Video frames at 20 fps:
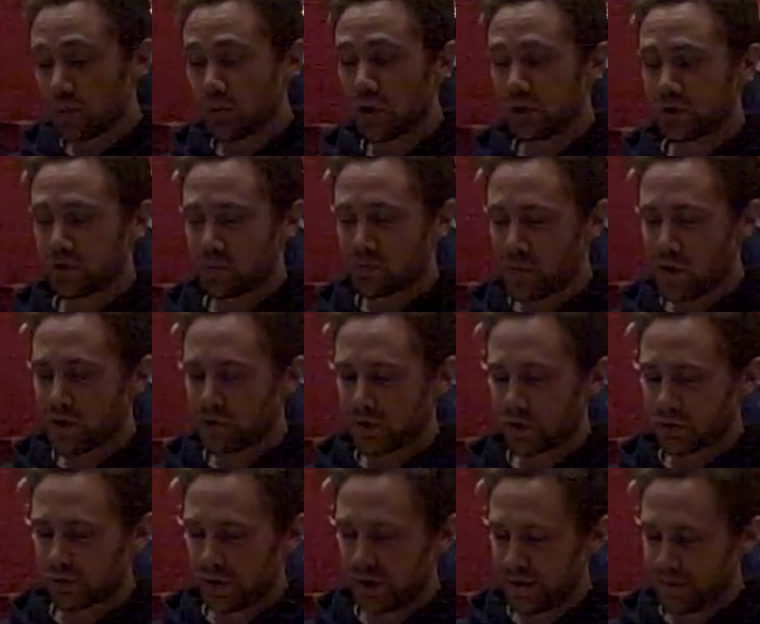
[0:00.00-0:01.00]
I was on my
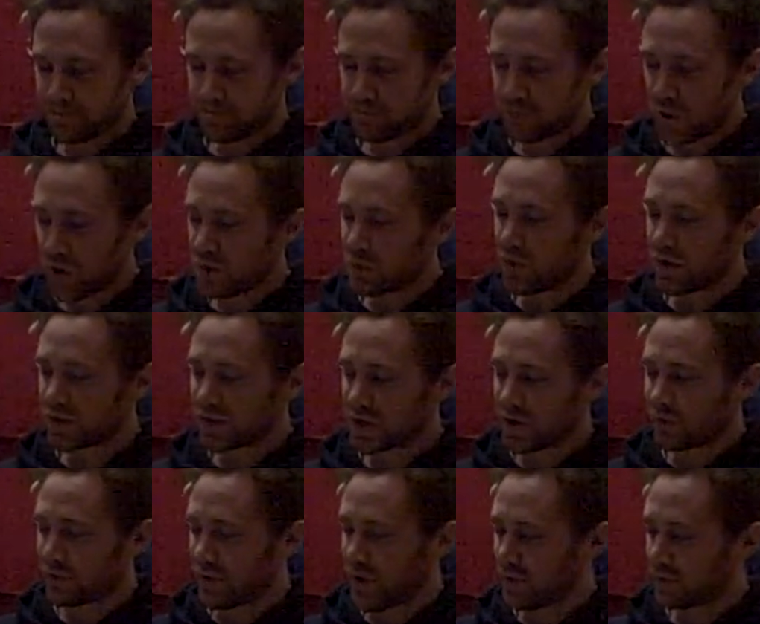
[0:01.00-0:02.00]
retreat, beating
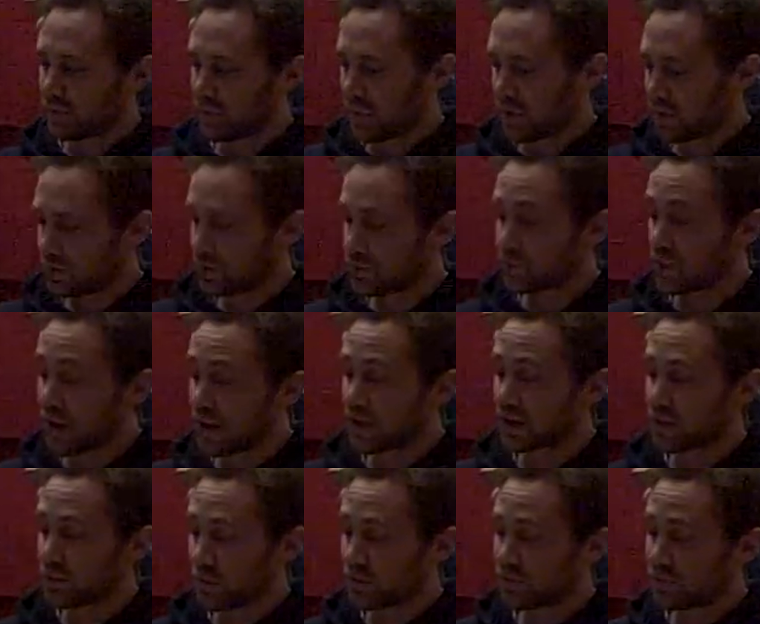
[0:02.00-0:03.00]
myself up for
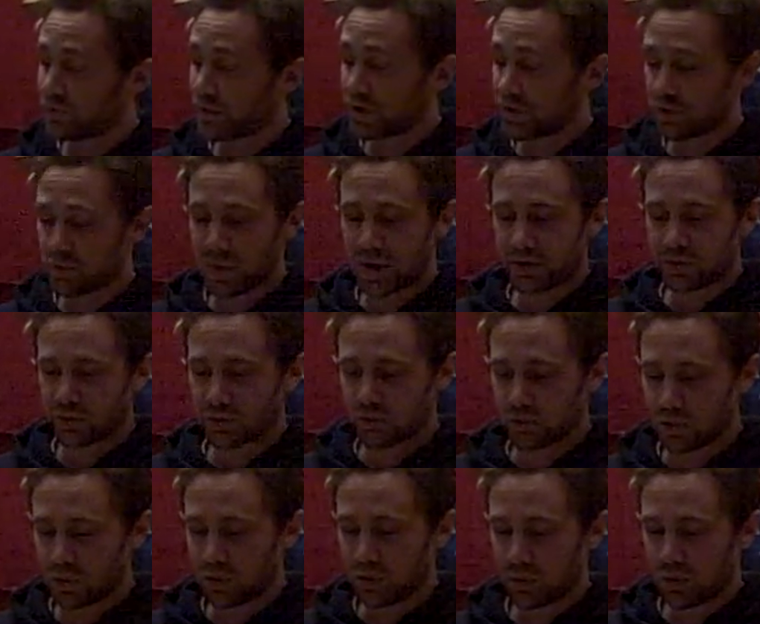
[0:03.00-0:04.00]
breaking the most fundamental
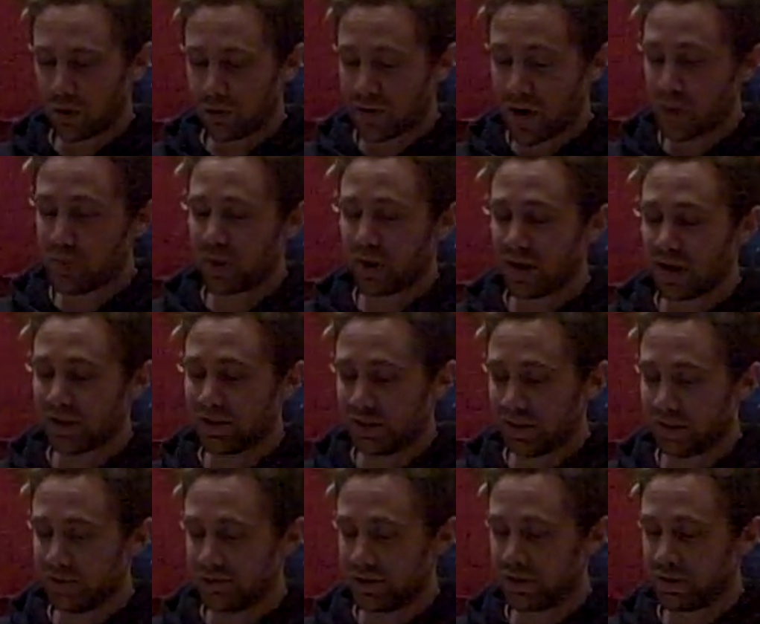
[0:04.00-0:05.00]
rule of upping and
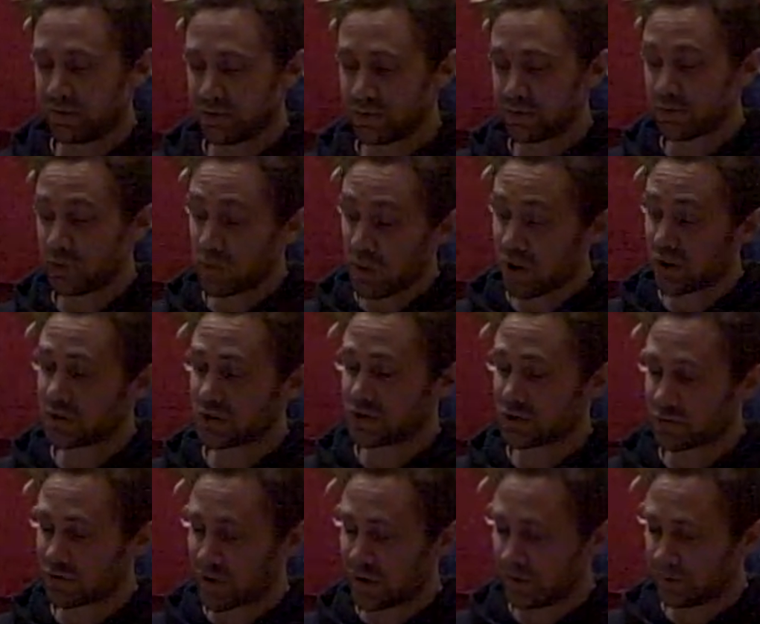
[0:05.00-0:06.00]
leaving for
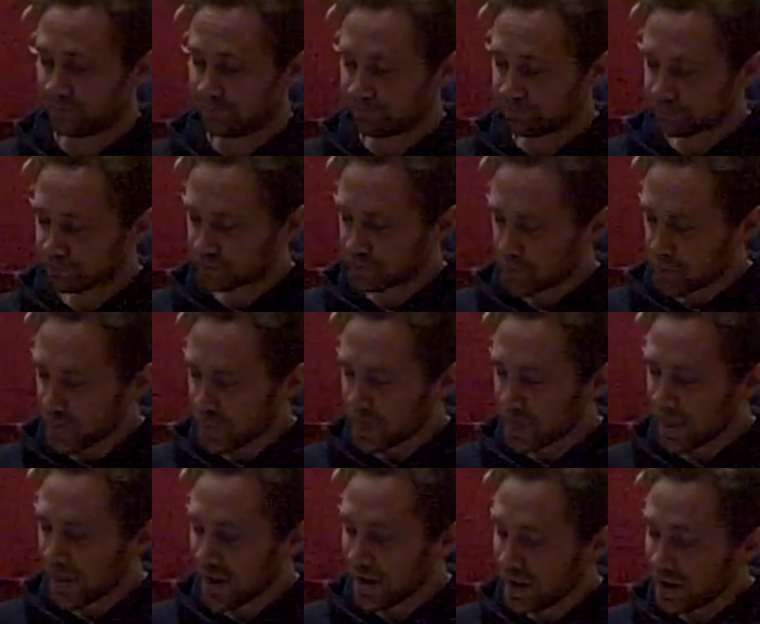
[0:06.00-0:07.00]
pastures green.
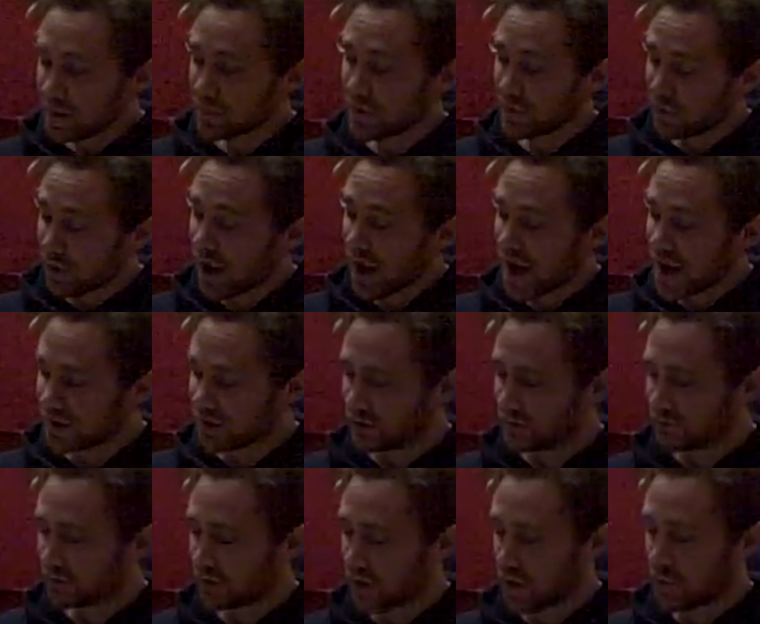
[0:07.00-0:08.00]
But if I
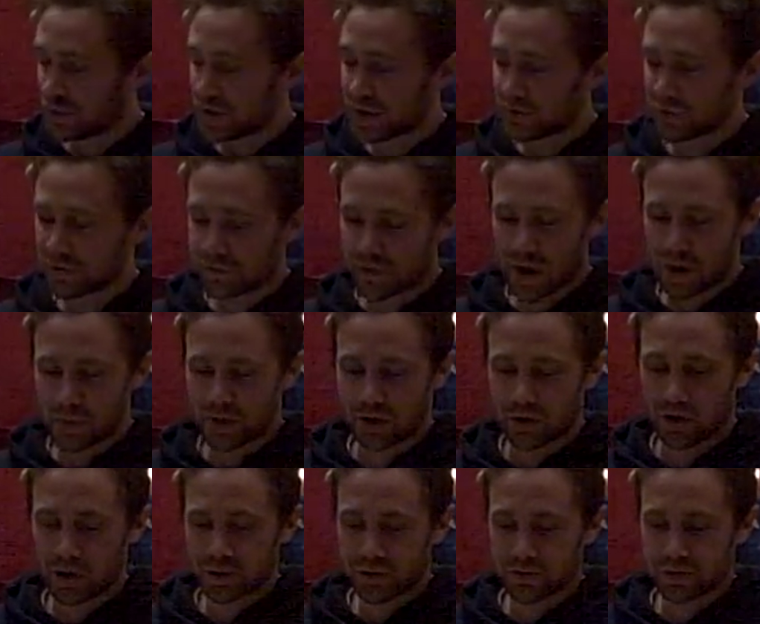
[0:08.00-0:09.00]
hadn't, I would never have come
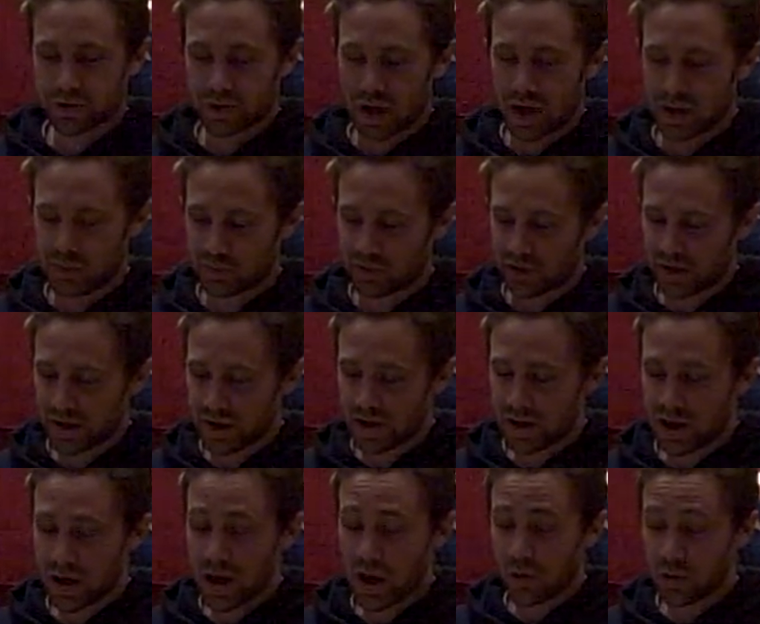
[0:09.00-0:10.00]
across the apiary,
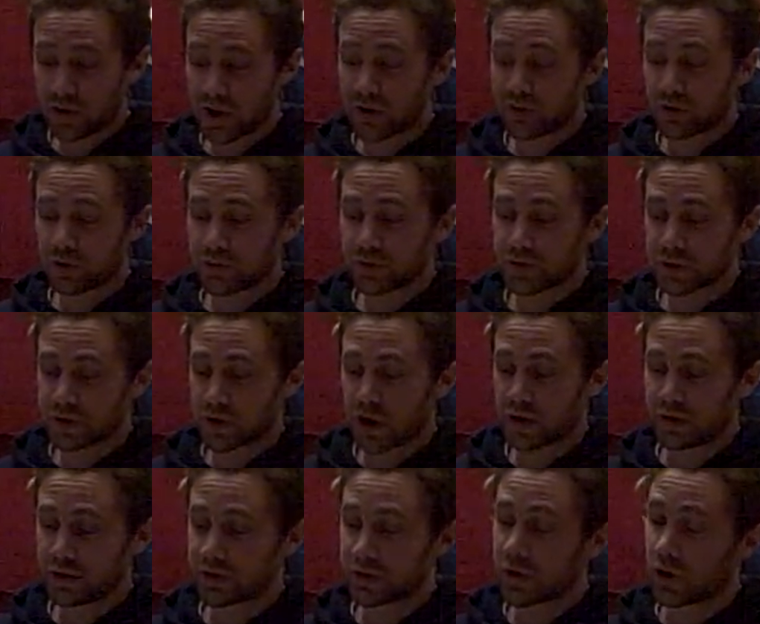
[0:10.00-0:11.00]
or never have
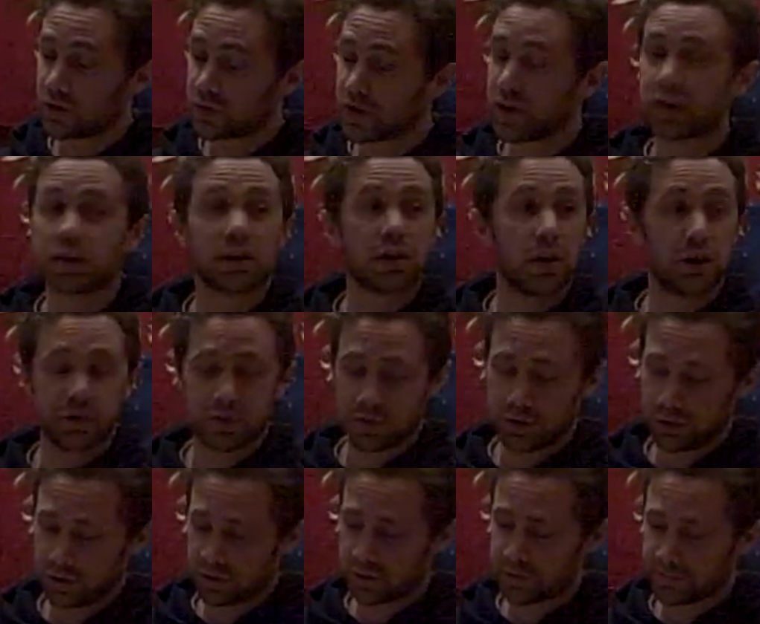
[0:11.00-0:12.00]
decided to go take a closer
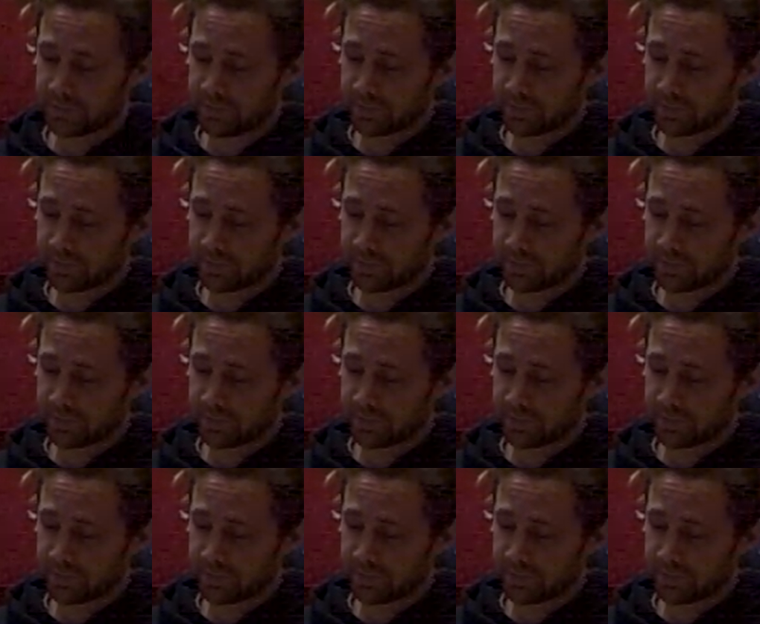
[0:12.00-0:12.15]
look.